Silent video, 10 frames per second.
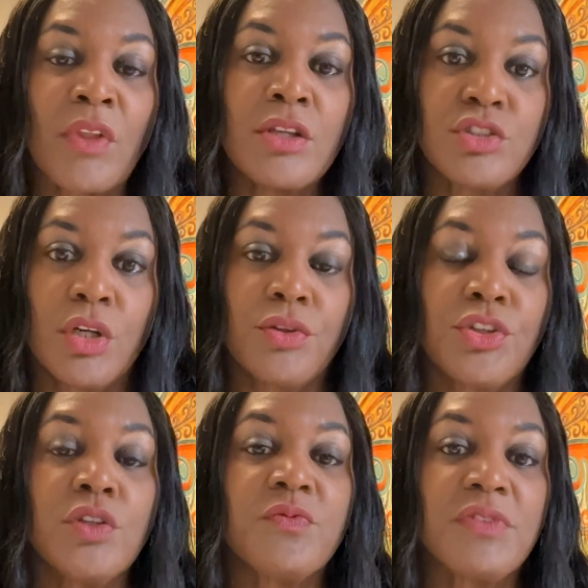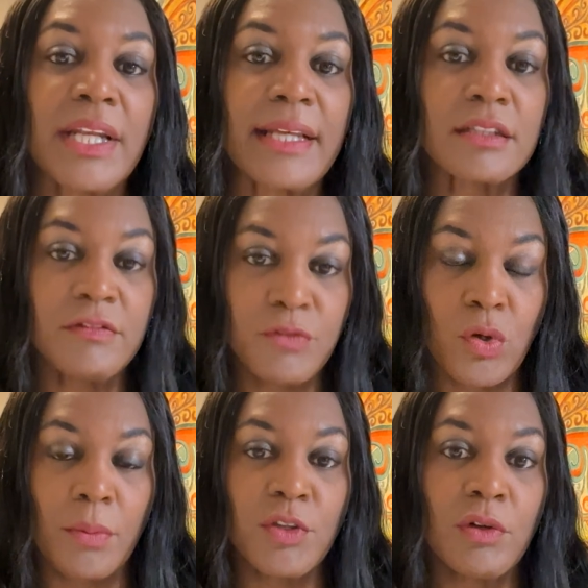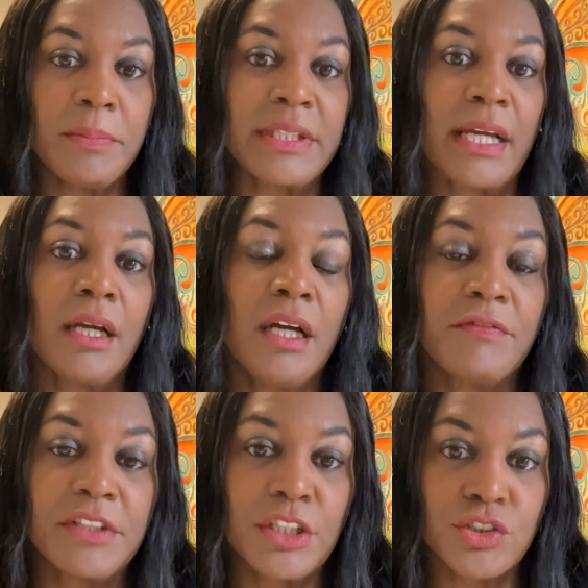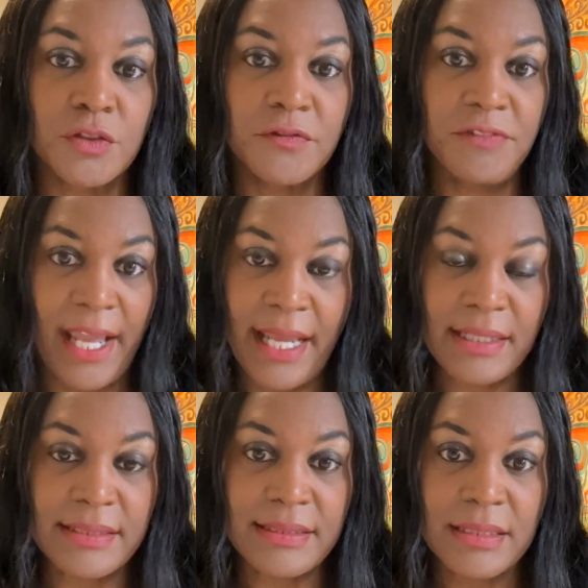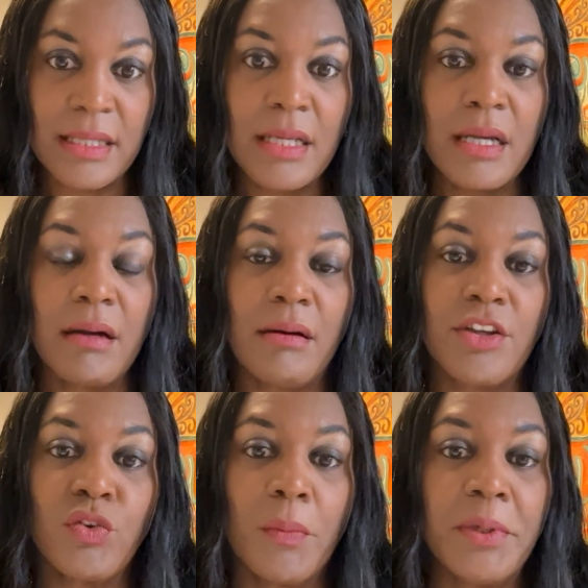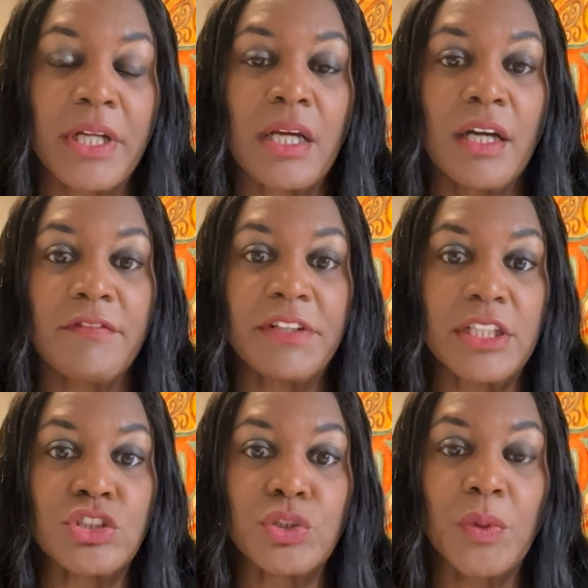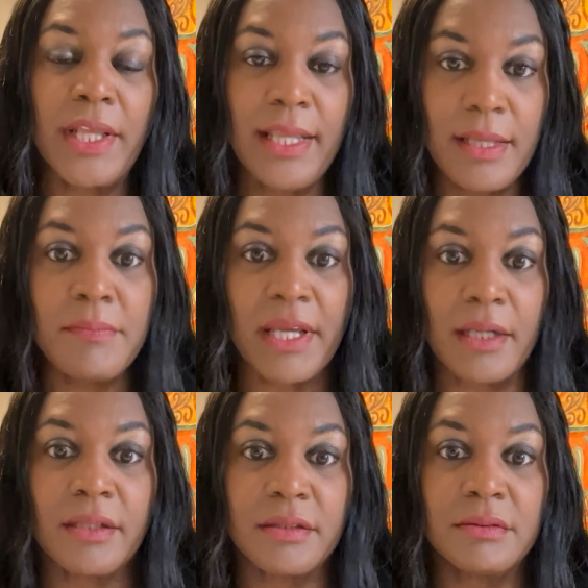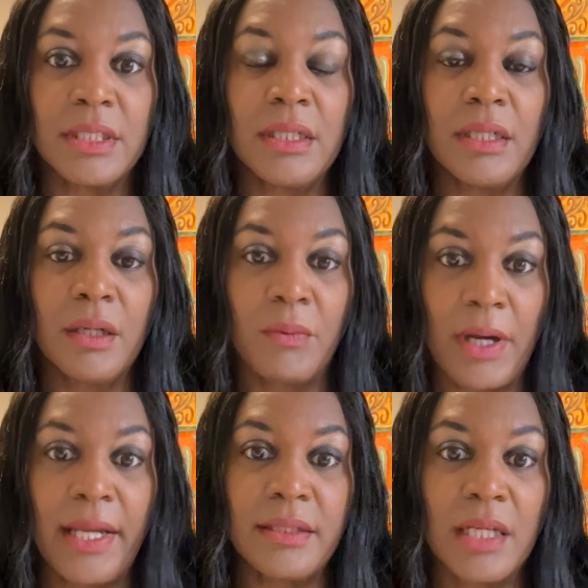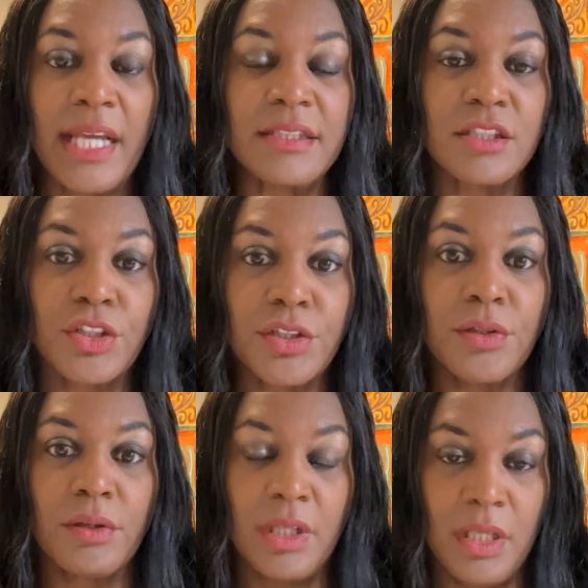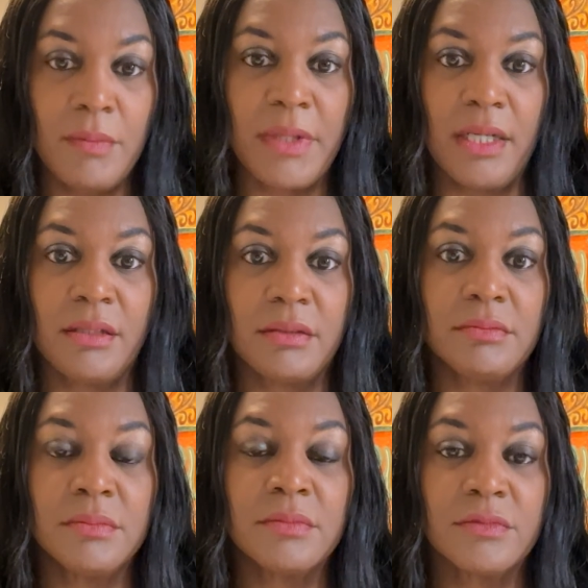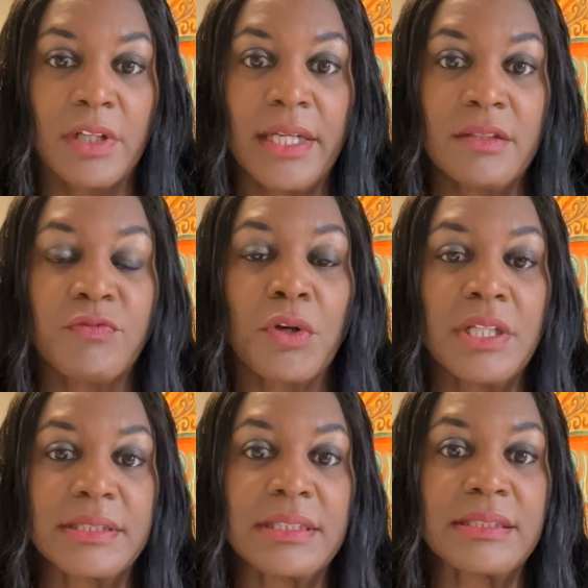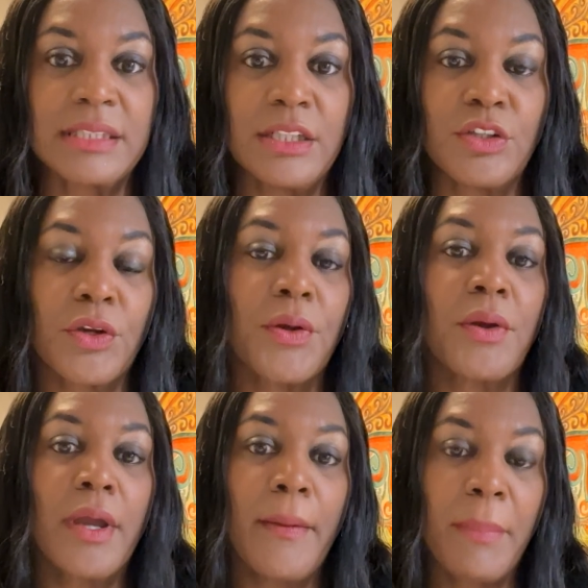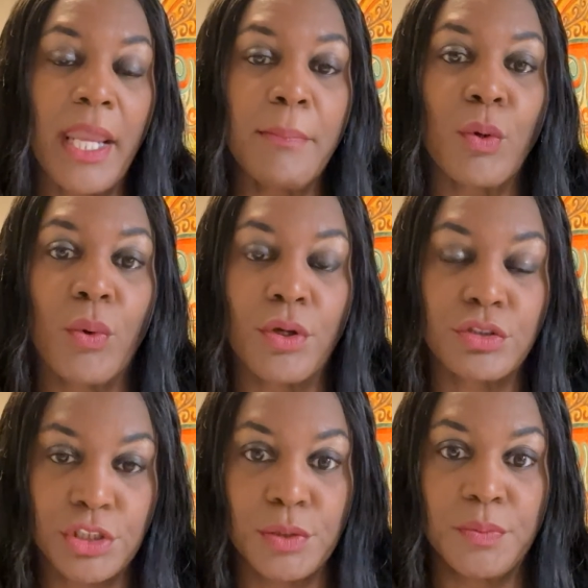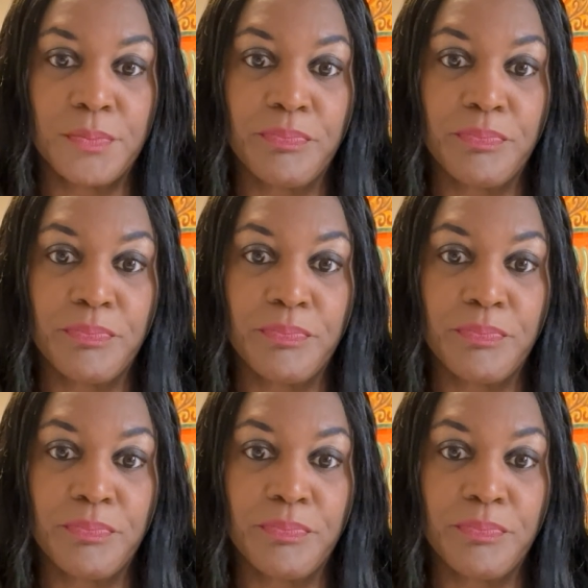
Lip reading: So you fill out the form. You will put a confidential fax or you will put a confidential email, right? A secure email, right, for us to send your paperwork to.